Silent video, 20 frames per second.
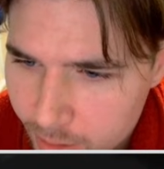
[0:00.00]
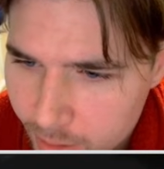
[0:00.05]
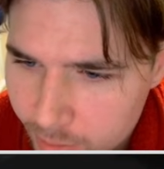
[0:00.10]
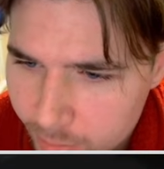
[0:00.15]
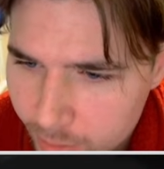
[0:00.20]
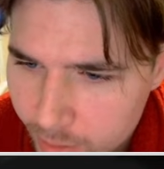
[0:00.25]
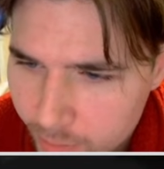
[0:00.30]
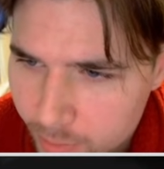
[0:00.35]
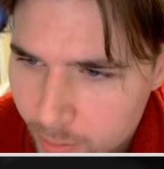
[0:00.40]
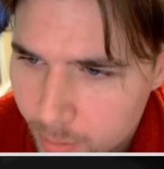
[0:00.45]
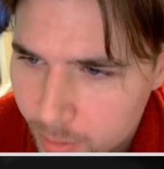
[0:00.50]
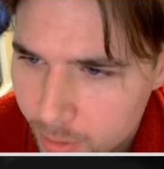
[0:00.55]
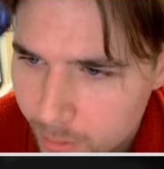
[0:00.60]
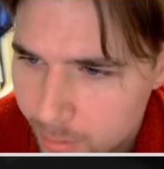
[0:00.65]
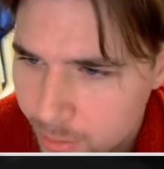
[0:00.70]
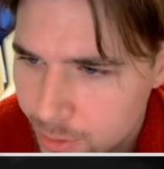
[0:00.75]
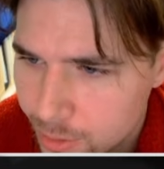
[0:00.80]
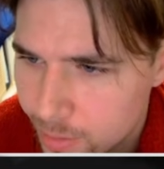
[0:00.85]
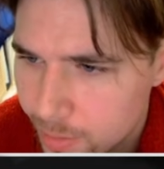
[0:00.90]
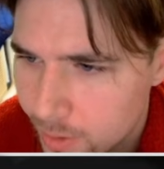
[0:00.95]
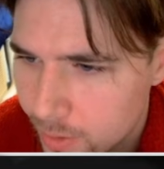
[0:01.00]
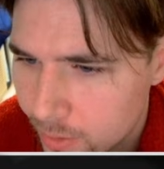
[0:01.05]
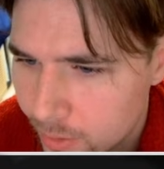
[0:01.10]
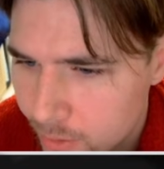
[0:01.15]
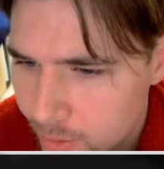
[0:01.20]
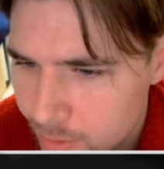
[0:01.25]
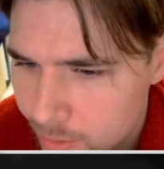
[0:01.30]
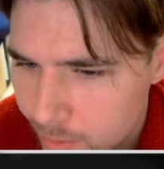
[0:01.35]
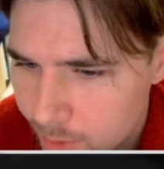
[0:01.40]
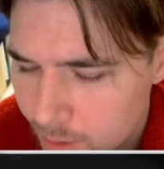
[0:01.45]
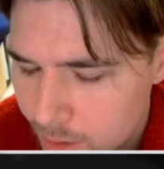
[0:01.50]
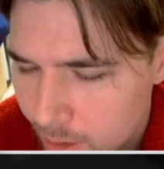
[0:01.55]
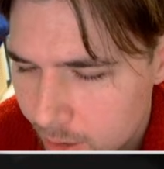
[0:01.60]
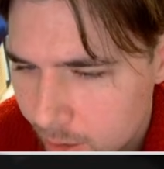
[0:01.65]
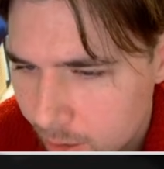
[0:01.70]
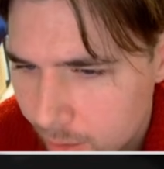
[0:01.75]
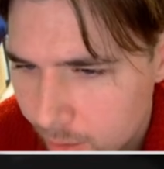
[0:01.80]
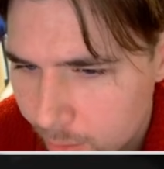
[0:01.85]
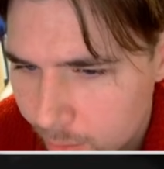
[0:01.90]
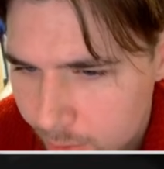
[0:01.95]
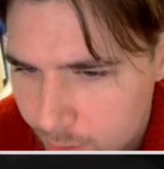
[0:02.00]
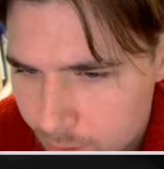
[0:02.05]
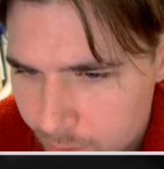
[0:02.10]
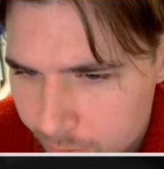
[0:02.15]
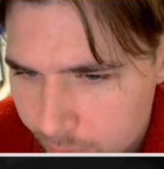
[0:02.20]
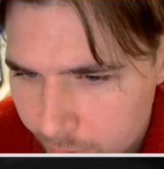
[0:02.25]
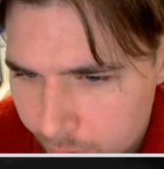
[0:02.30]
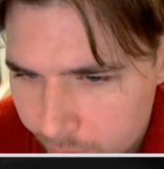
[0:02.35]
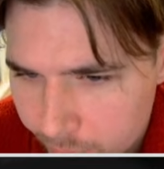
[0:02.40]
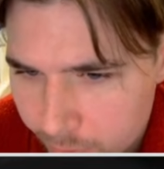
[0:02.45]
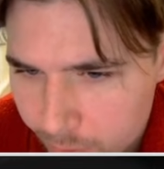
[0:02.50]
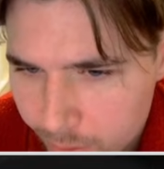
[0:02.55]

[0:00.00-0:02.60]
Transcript: If I ever play bishop here, there's always knight here, which is very, very